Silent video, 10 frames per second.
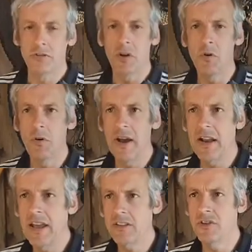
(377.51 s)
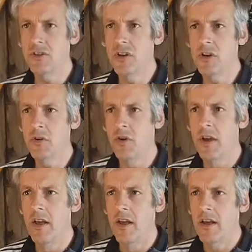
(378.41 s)
So I like to do
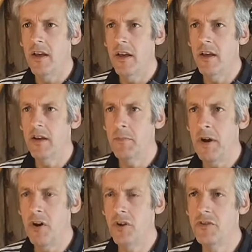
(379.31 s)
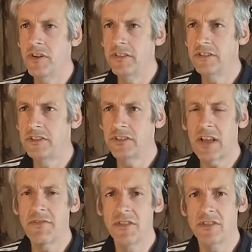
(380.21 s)

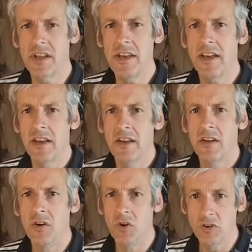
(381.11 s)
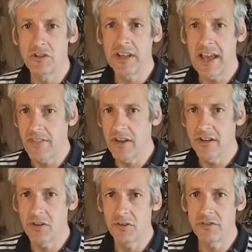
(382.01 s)
170 altogether,
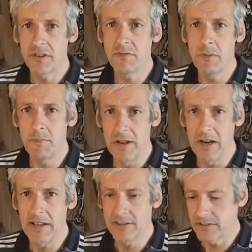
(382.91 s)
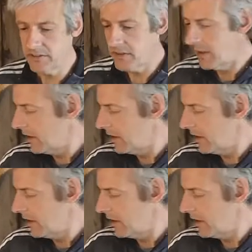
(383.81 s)
170 millilitres